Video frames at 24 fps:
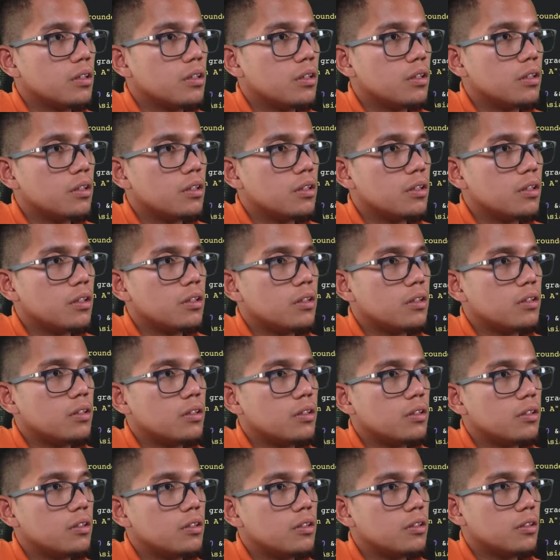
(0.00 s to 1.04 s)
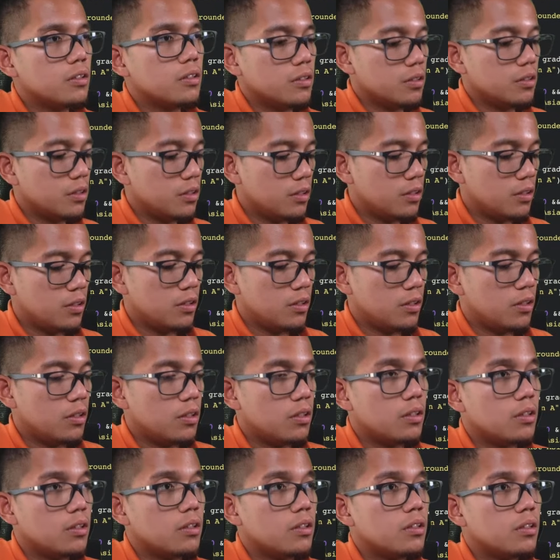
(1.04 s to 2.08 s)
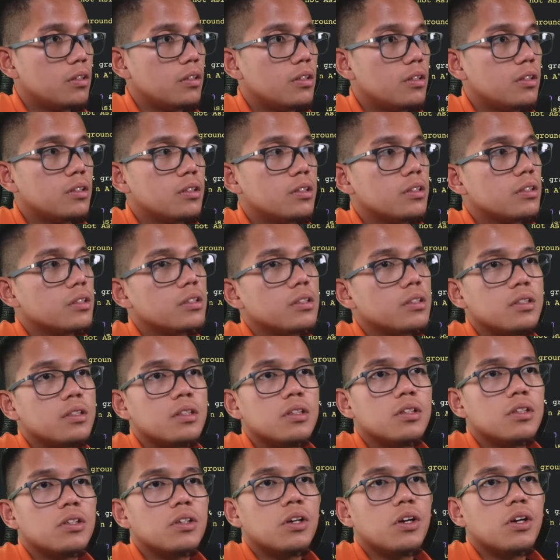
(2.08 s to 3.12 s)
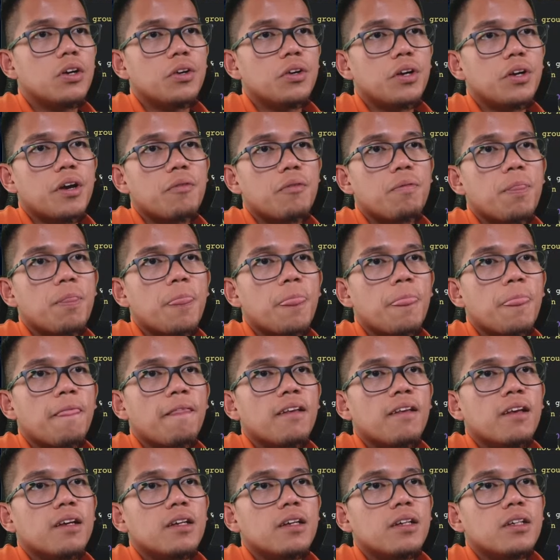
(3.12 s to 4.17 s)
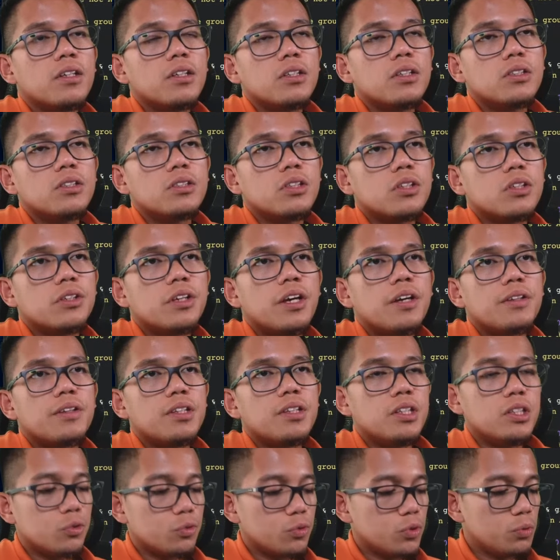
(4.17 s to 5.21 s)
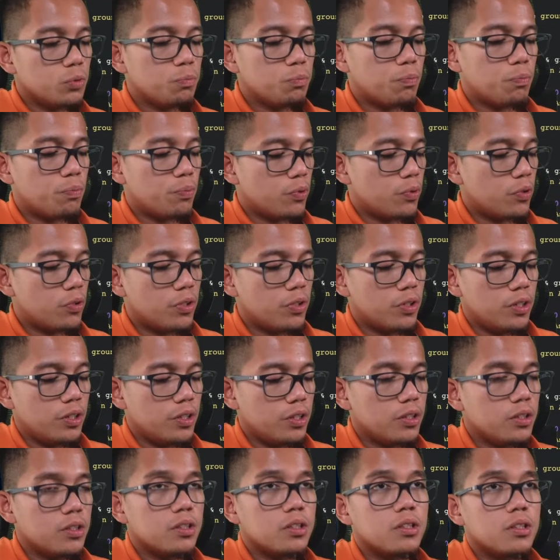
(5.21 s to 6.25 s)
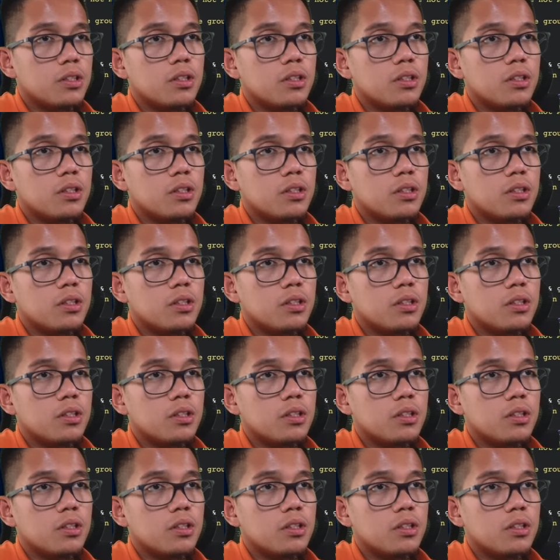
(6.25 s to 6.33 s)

And this. Okay. So yeah, this will print